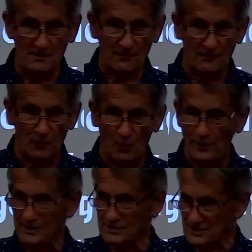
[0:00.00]
for
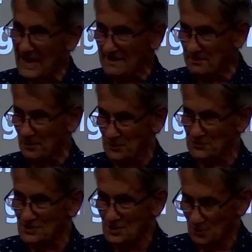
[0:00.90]

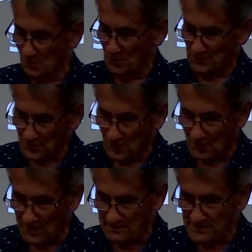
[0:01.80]
examples or
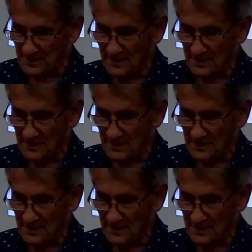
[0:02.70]
types,